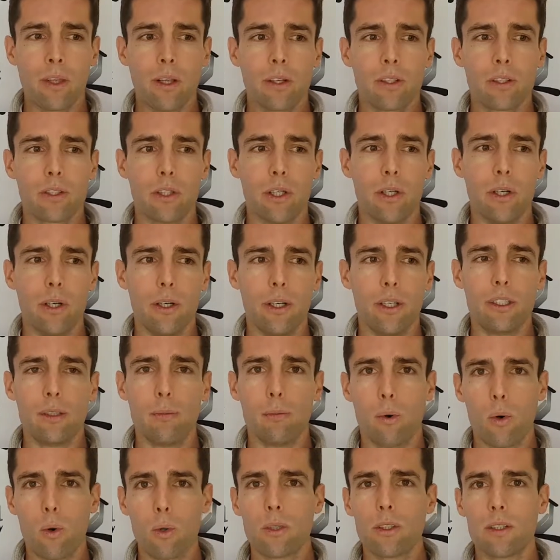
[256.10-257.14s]
So it's
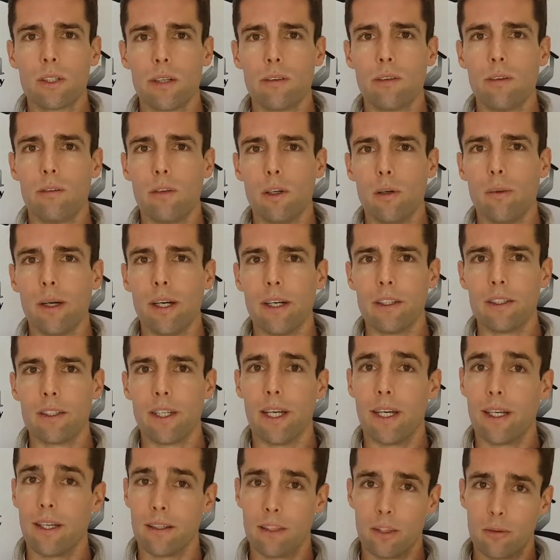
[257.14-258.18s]
important to have a firm
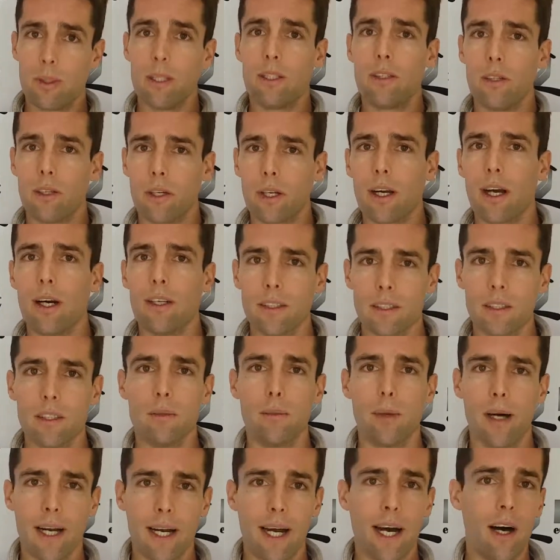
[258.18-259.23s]
understanding and speak to your accountant
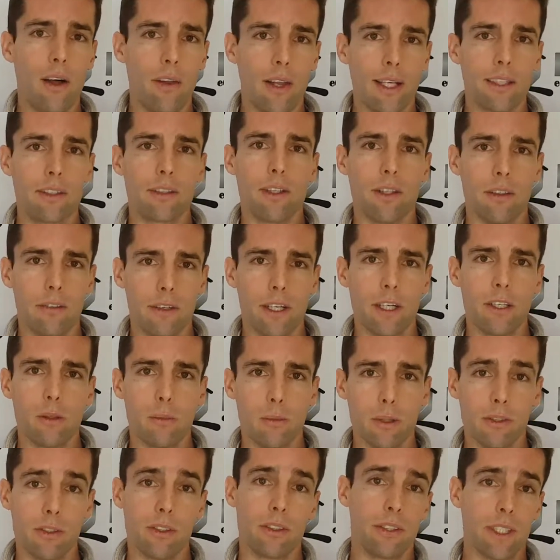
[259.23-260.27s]
about how that's going to affect your
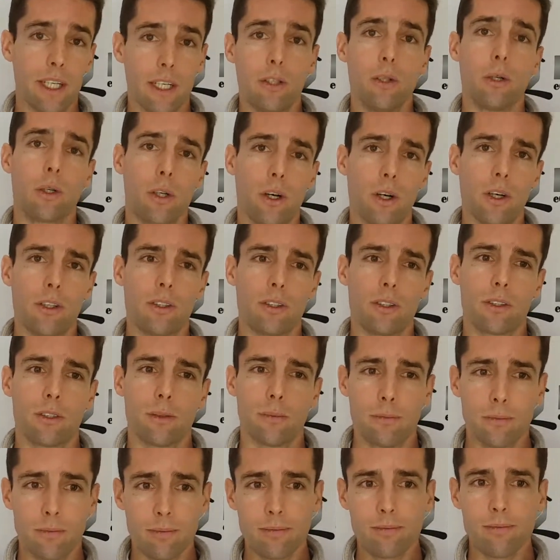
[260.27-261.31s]
business and your costs.
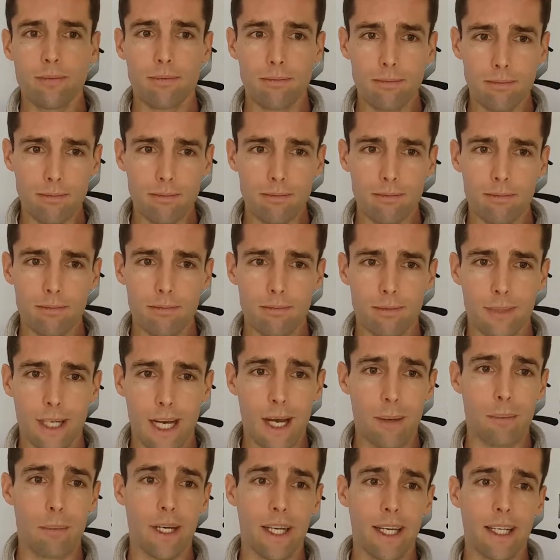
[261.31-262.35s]

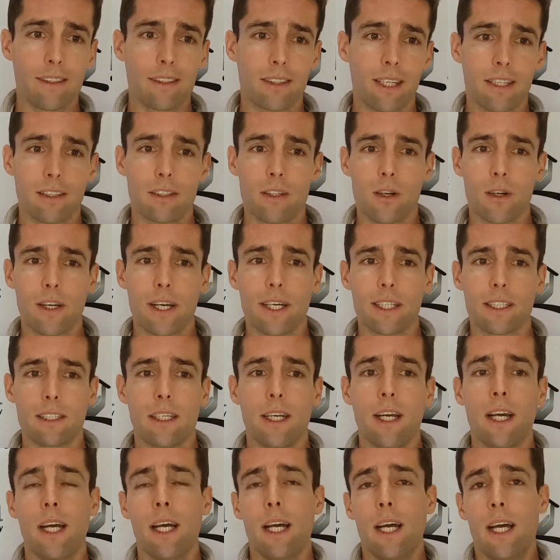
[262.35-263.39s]
Up next, let's look at
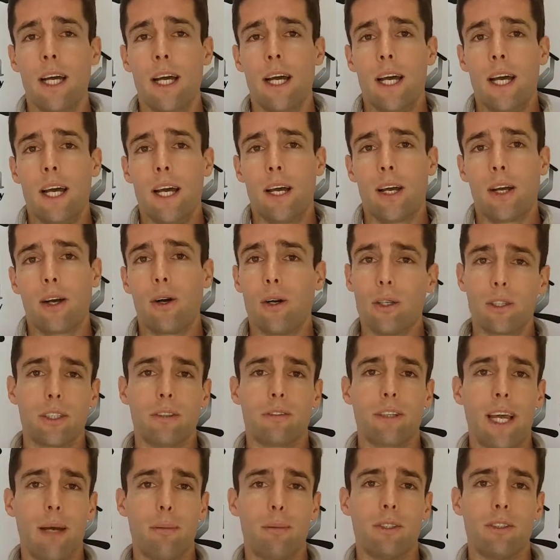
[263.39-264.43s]
cost of
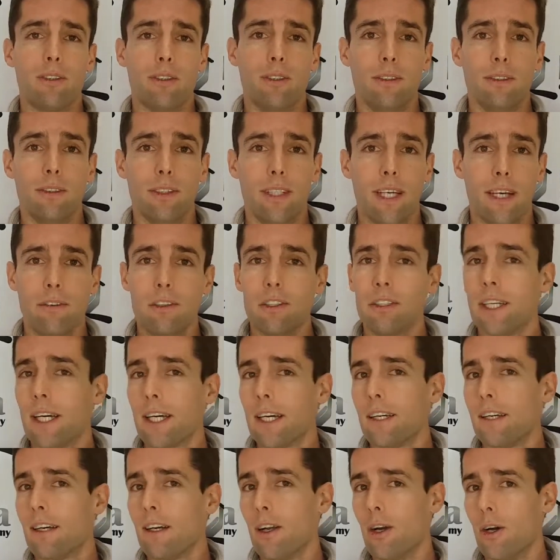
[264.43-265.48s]
capital. Have you
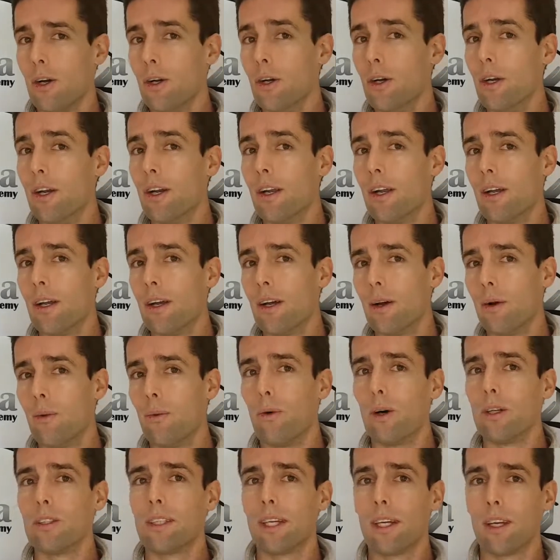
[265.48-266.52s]
taken a loan?
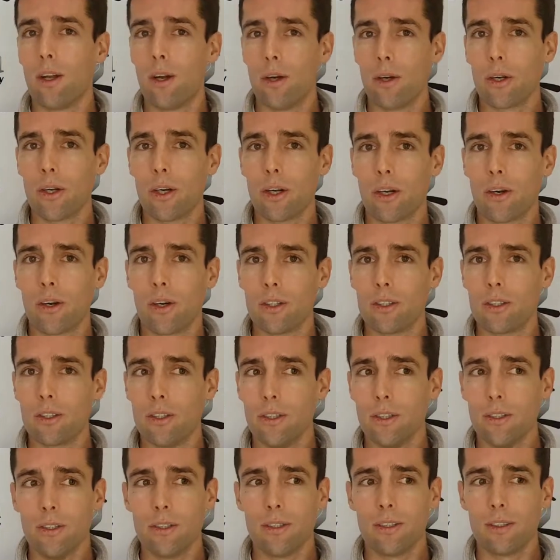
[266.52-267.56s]
What's that loan going to cost
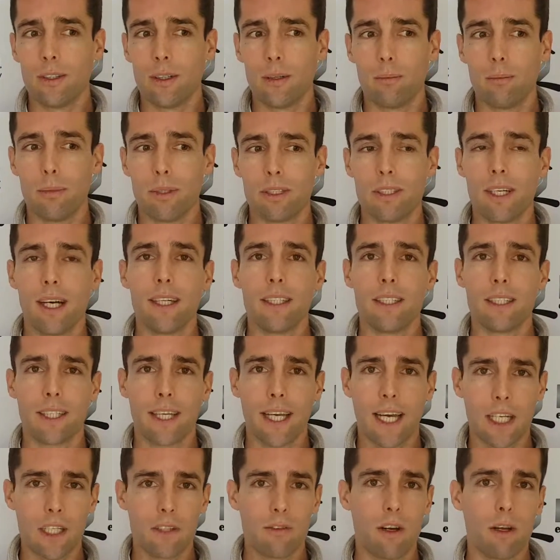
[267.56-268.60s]
you? Besides the
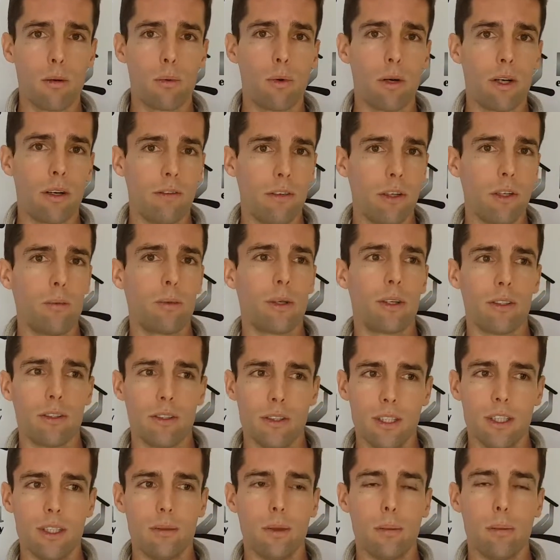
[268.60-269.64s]
cash flow point of view, because you
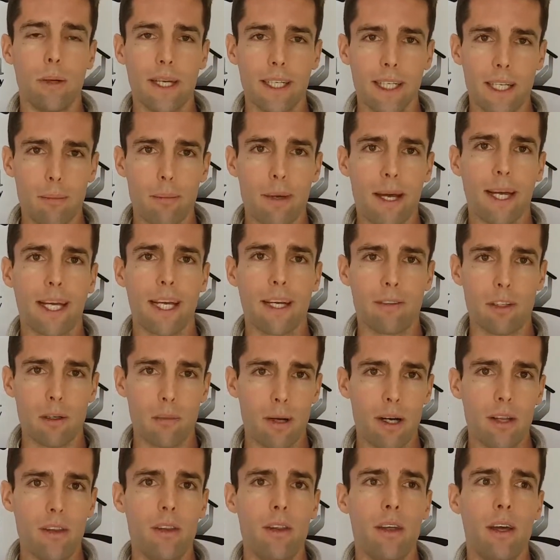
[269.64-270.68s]
need to be paying that back every
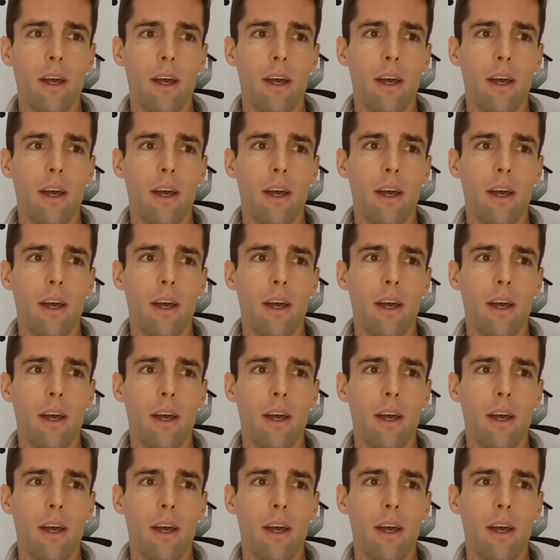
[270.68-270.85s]
month,